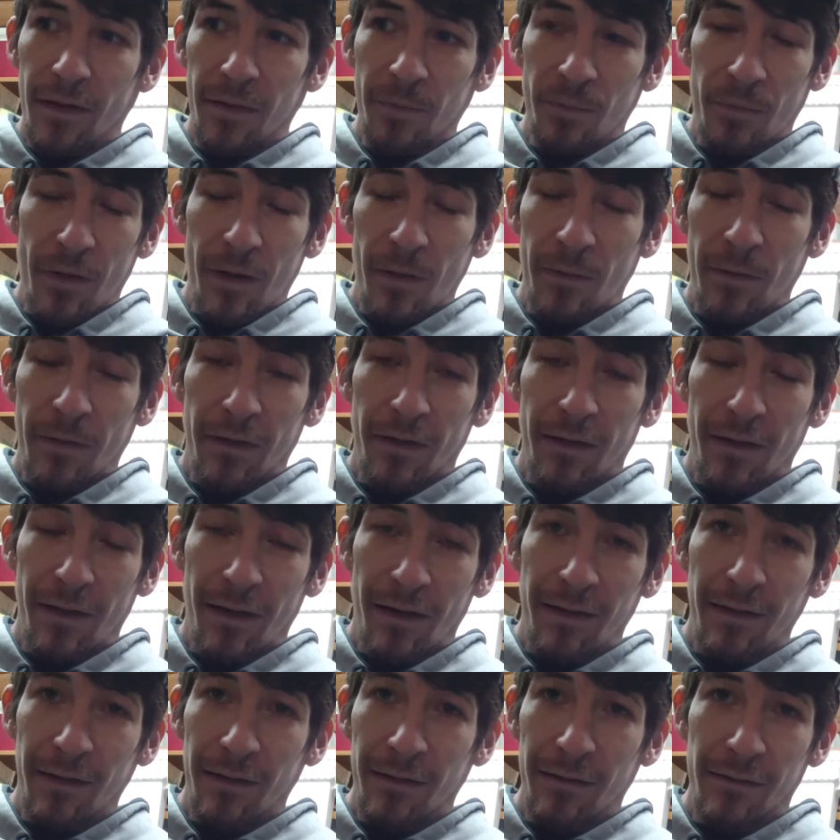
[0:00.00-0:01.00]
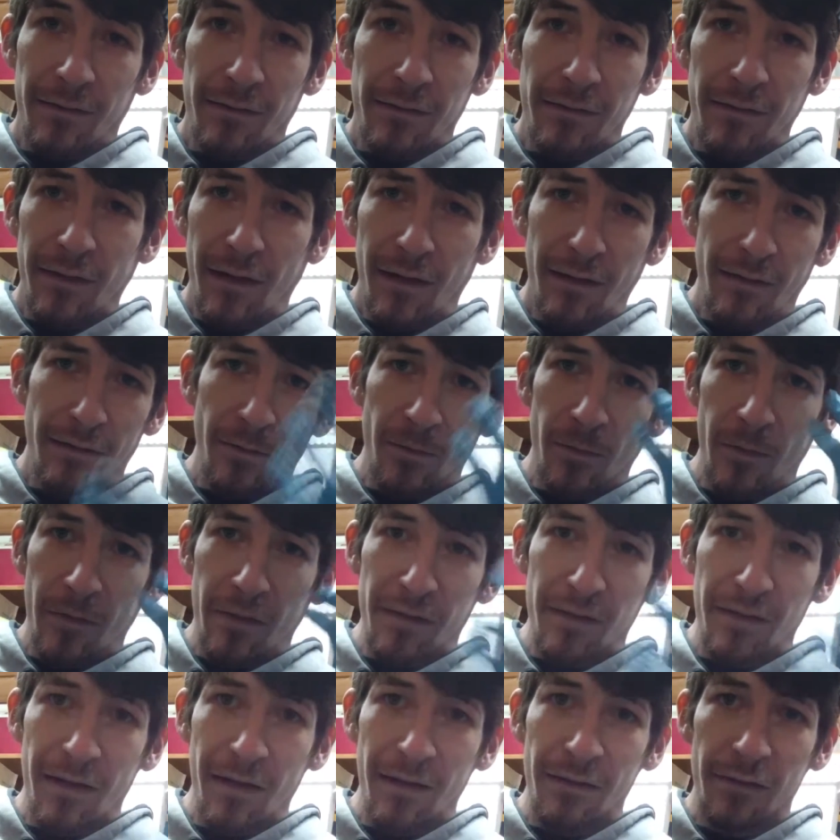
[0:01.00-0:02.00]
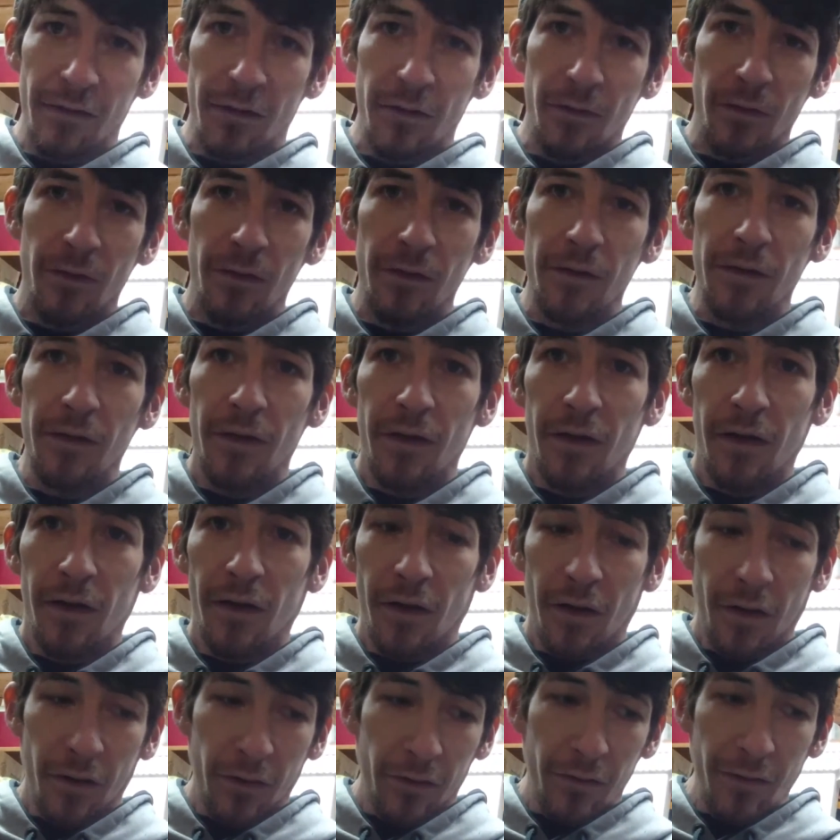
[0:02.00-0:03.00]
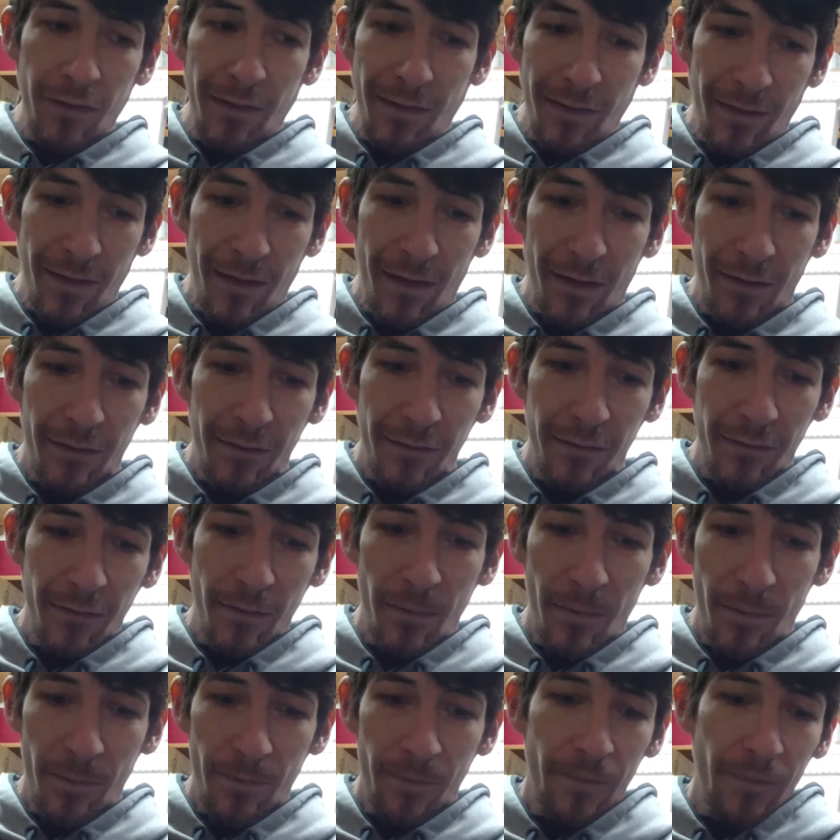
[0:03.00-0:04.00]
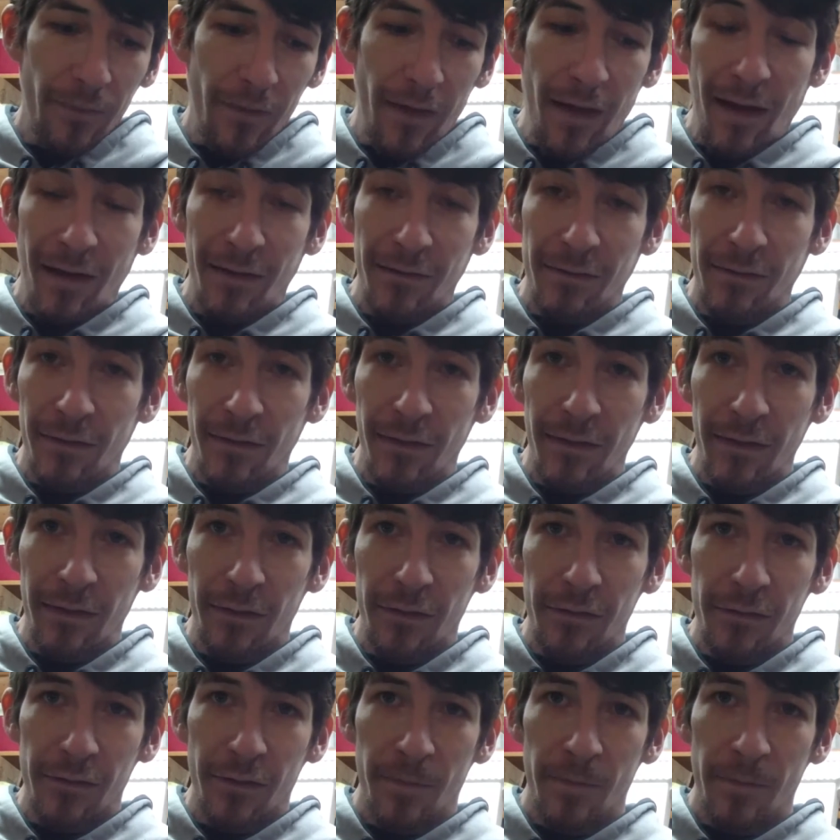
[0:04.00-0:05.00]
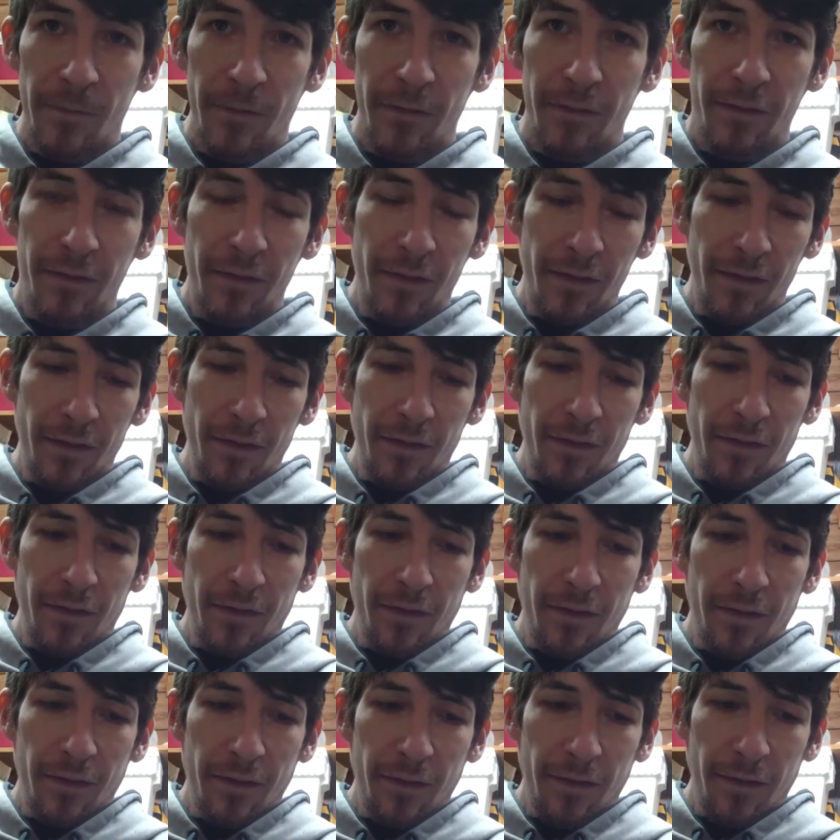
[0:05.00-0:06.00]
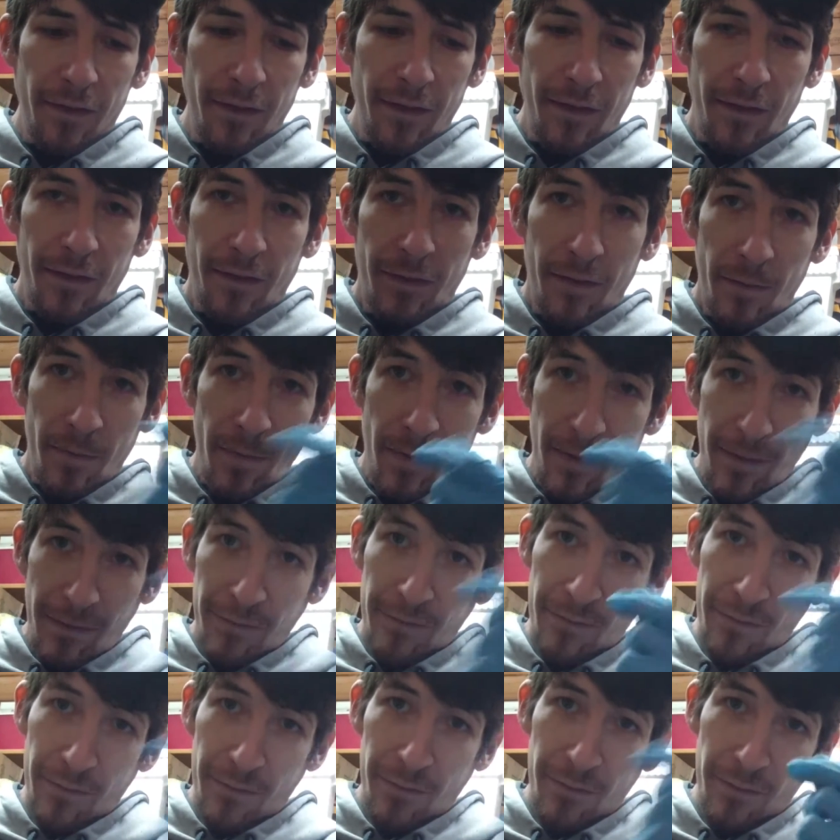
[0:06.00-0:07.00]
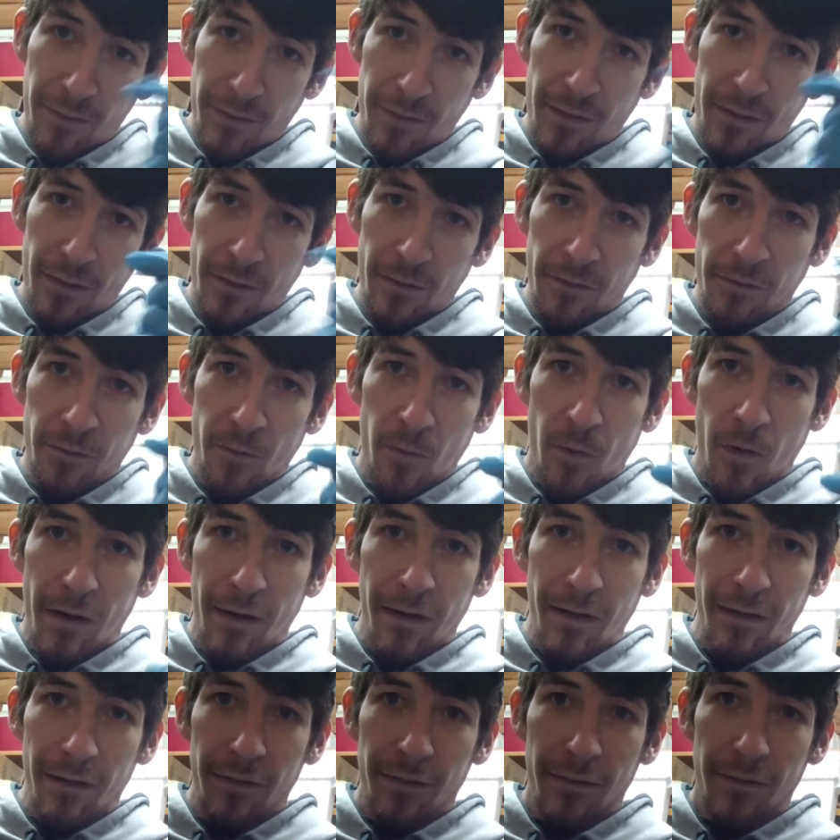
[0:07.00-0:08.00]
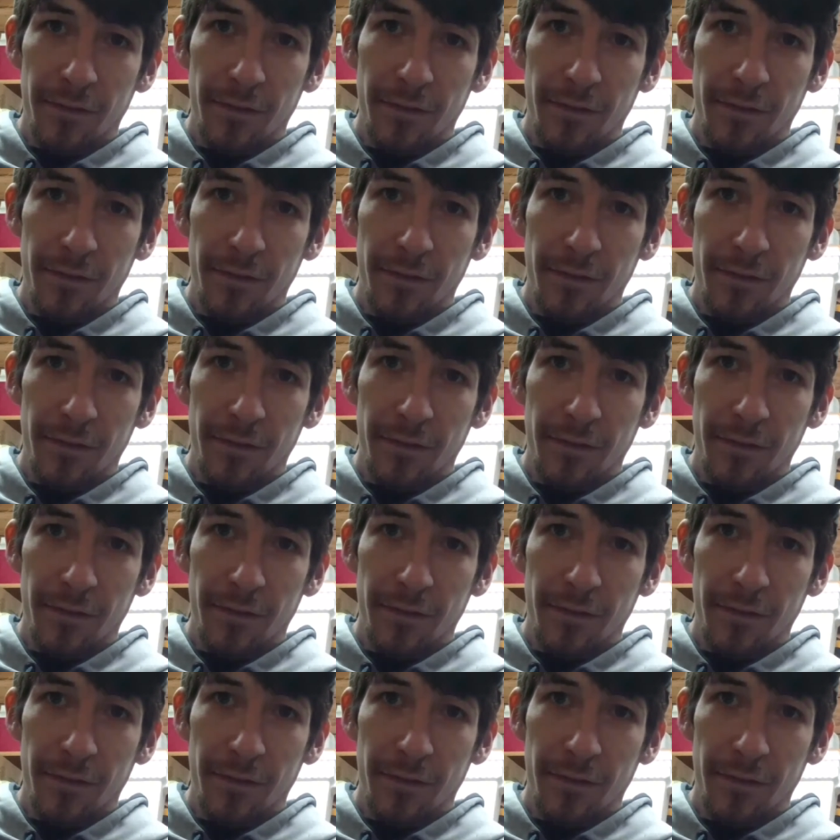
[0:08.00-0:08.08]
Probably a good idea just to change them when you change oil, or clean it out in some gasoline or something, and make sure it's working.